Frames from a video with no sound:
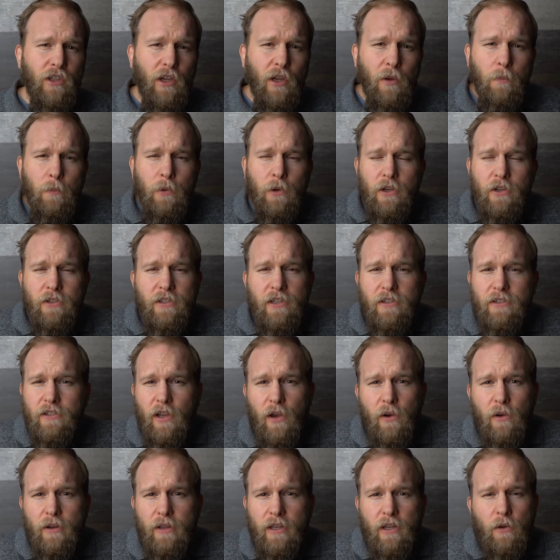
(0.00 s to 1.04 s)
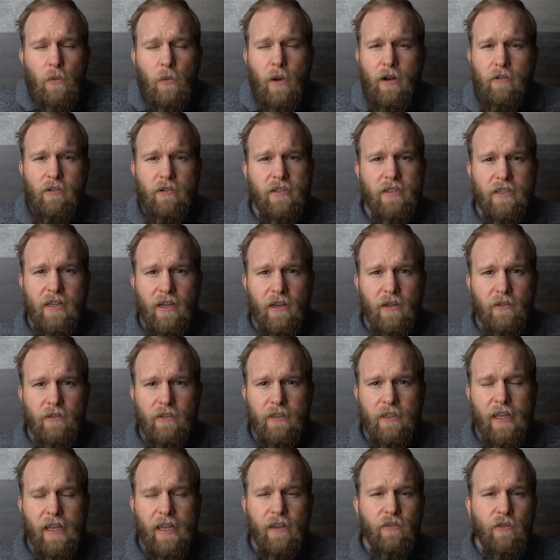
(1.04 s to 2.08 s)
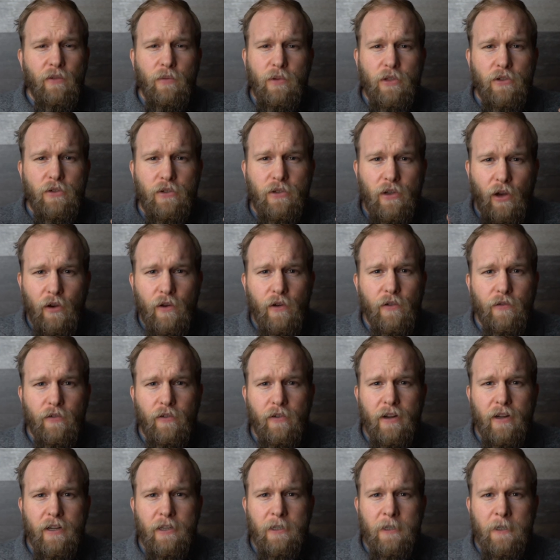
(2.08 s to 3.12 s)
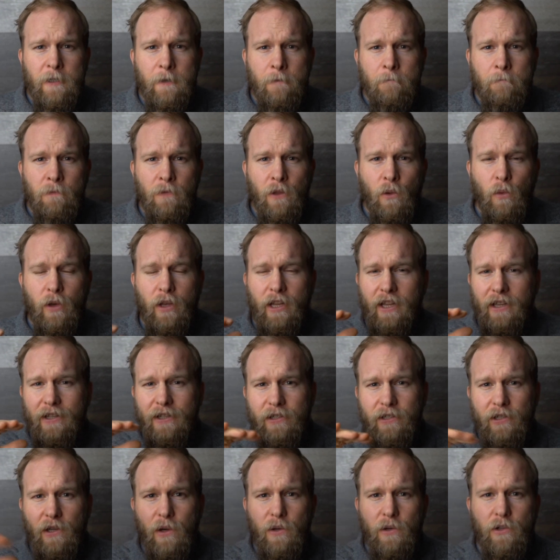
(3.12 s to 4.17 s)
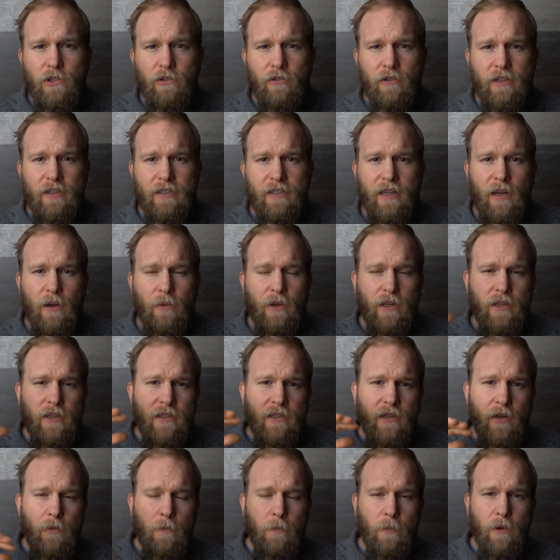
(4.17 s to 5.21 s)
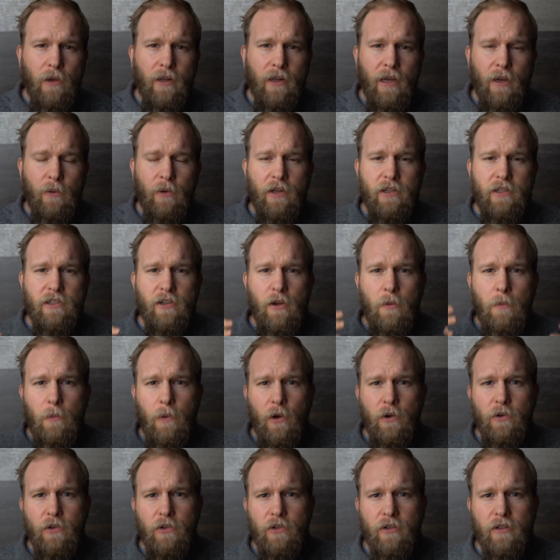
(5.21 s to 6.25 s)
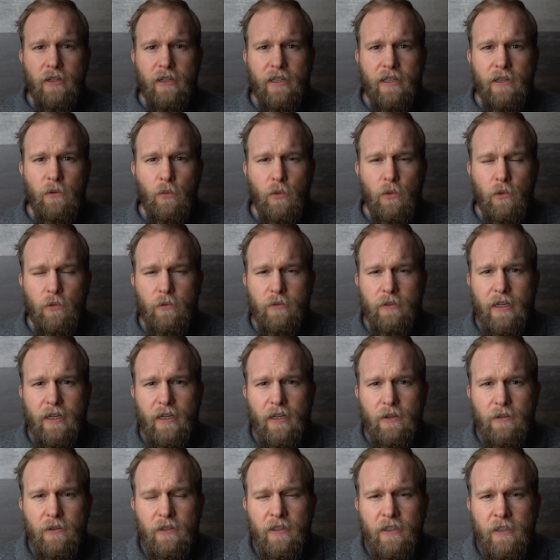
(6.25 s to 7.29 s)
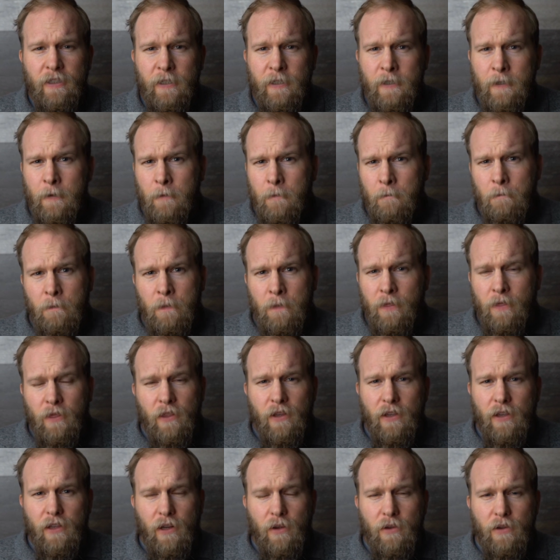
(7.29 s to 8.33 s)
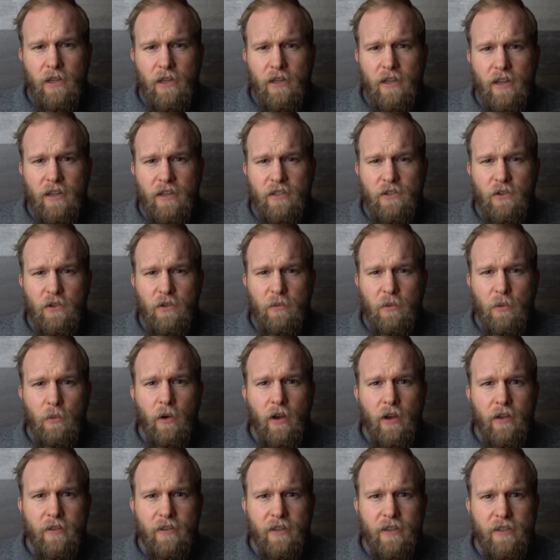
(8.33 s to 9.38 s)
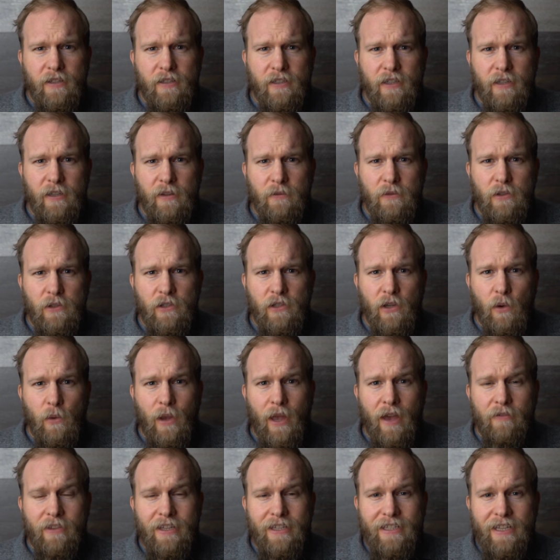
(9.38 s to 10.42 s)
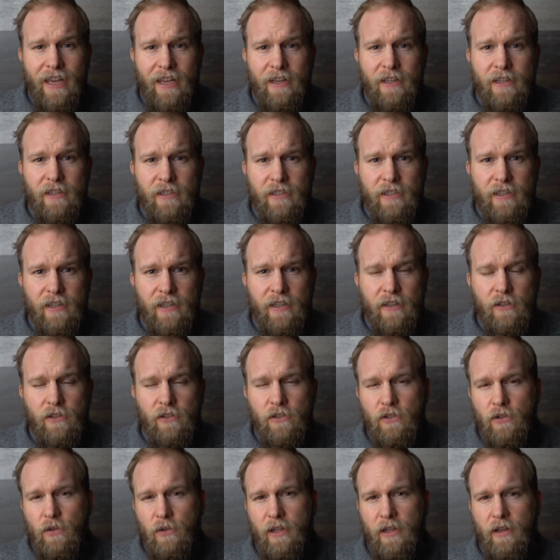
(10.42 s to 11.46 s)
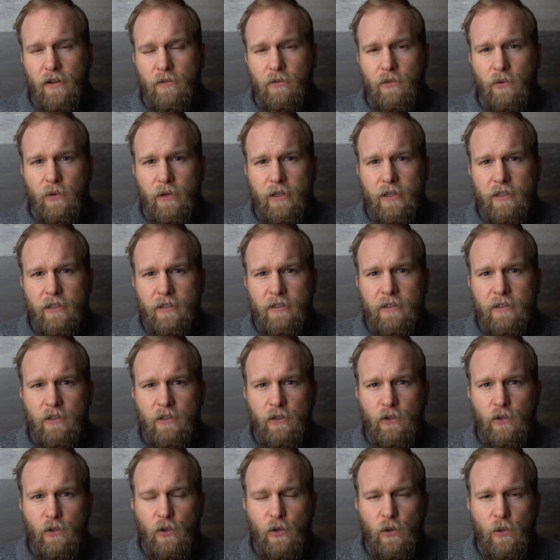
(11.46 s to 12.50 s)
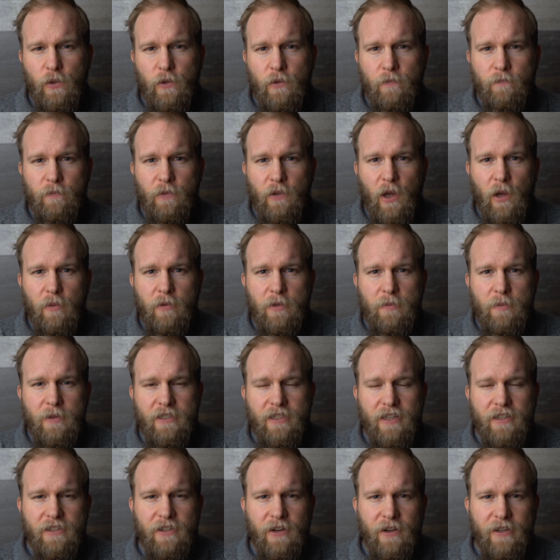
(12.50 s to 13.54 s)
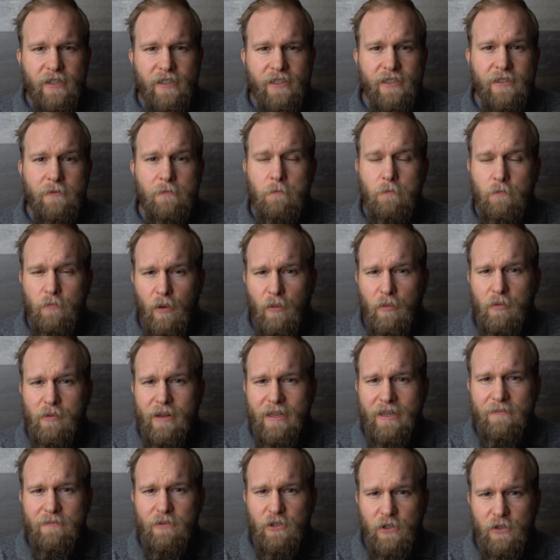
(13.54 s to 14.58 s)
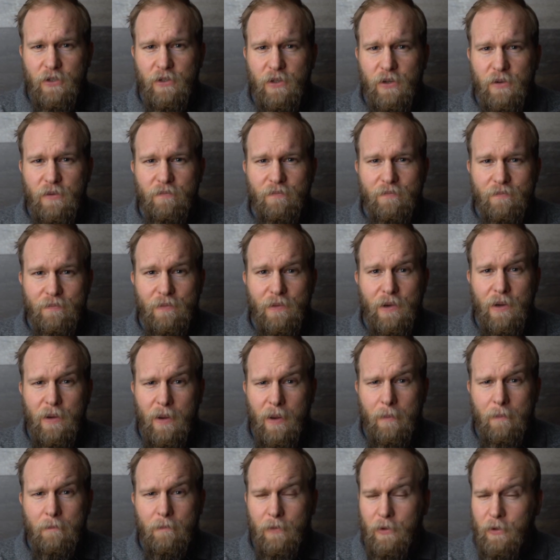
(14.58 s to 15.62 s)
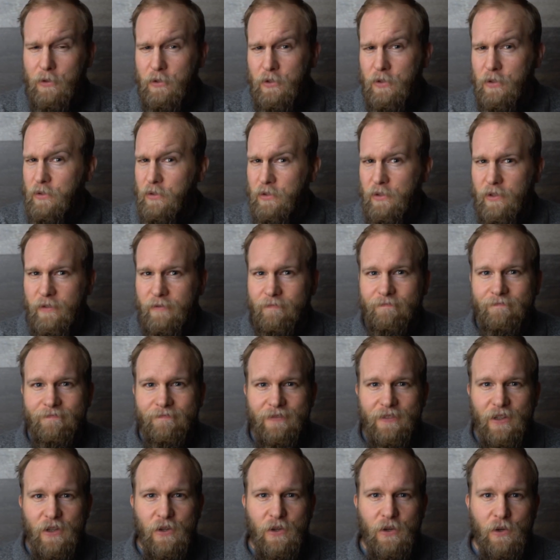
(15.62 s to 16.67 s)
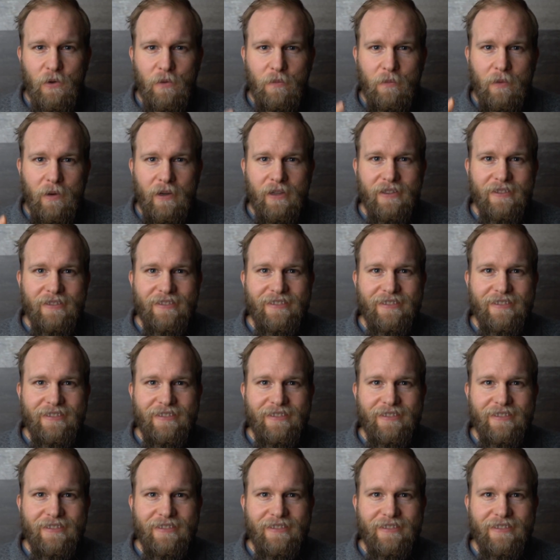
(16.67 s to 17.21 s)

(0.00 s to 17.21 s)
because it's totally going to wear us down. Even if we do go for it, we're going to get so stressed out, we're going to get so burnt out, we're going to get so emotionally worn down that, it's not going to be worth it, is it? So we have the tendency to then avoid. Cool. Hope this makes sense, guys. Probably should do, but I'm not too sure. Cool. Bye.